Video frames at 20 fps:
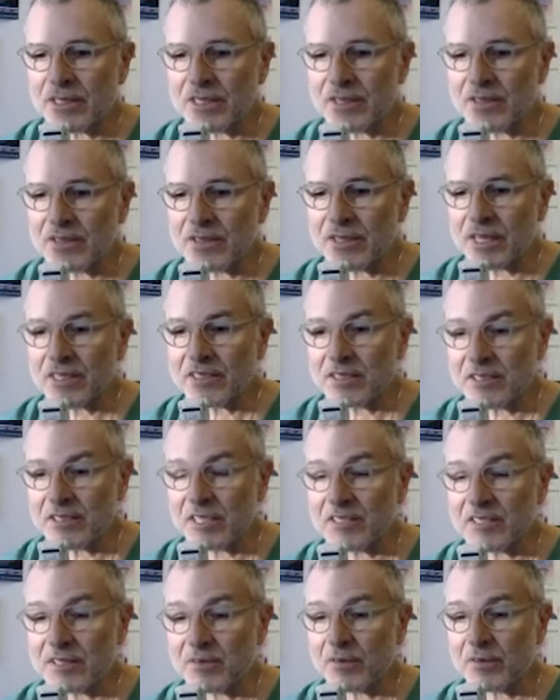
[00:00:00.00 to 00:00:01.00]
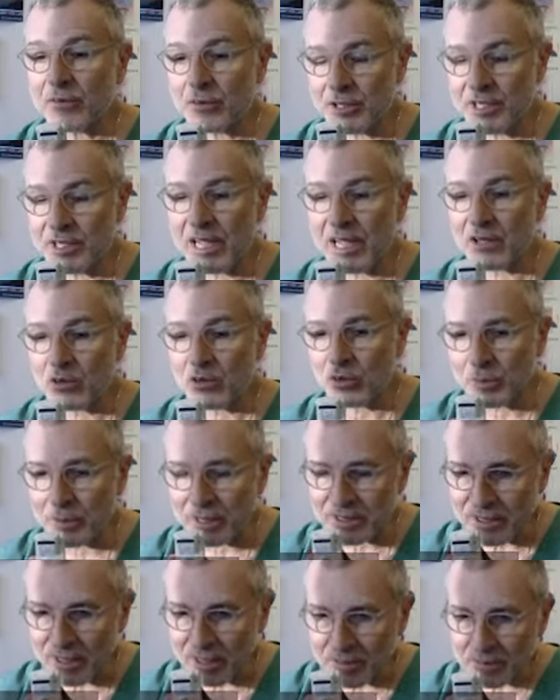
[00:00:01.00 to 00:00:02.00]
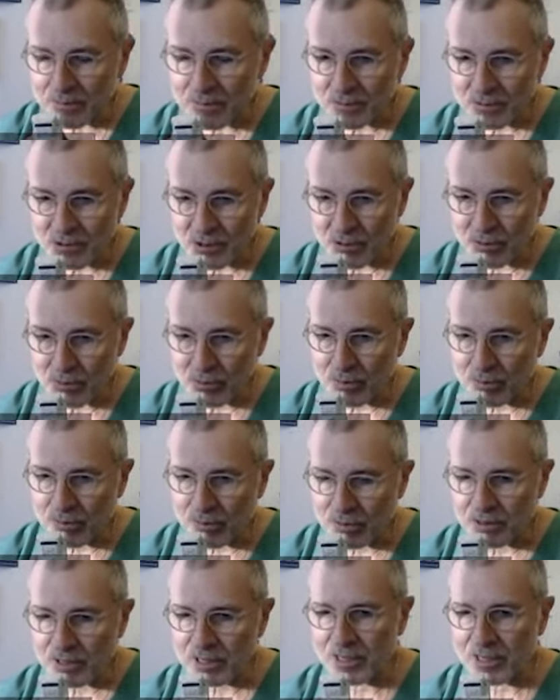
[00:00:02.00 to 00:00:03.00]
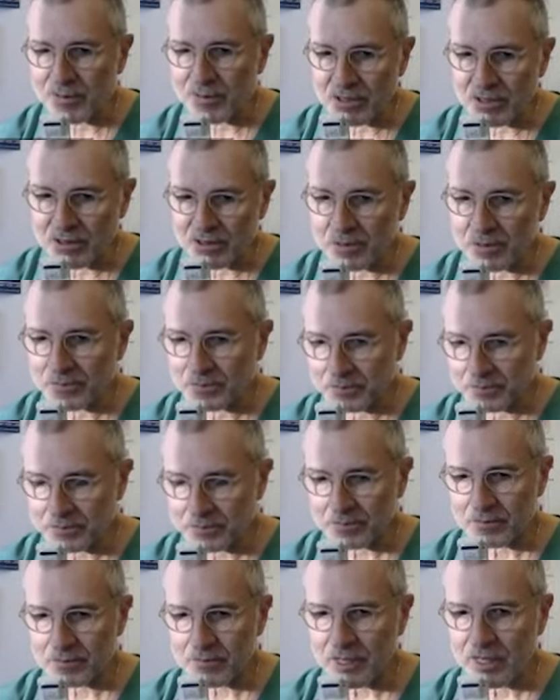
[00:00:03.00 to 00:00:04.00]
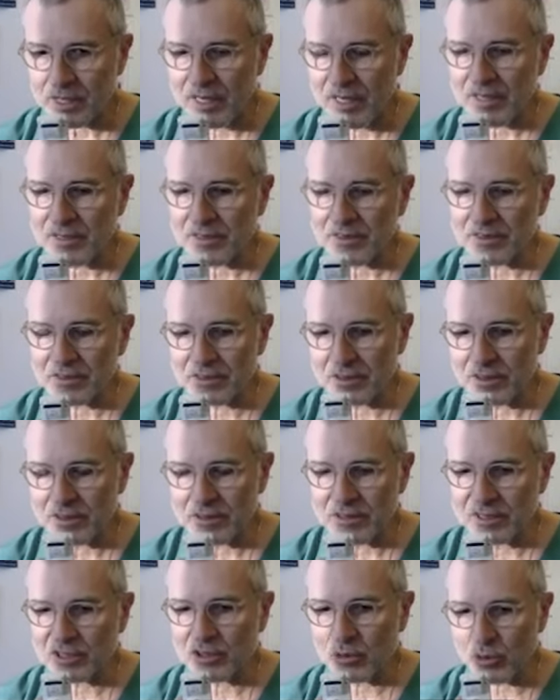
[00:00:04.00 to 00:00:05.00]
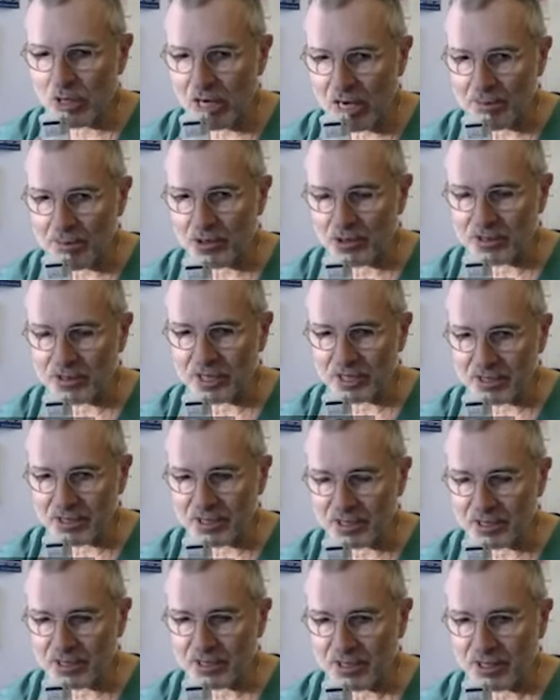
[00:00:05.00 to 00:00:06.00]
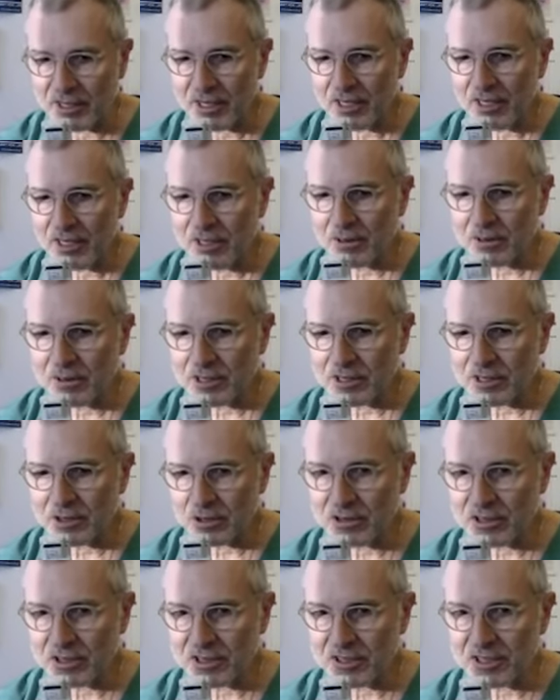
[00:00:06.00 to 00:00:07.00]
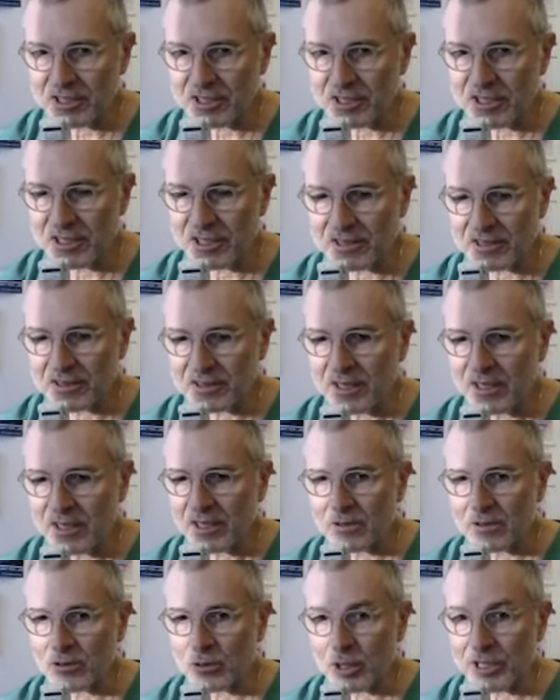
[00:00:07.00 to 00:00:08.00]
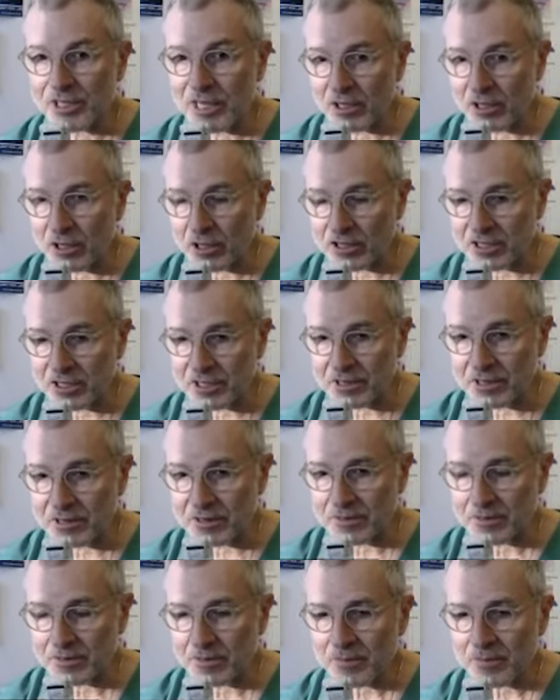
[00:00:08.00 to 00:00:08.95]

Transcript: in 1993, Atul Mehta, you know, from Cleveland, has described a technique consisting in radial cutting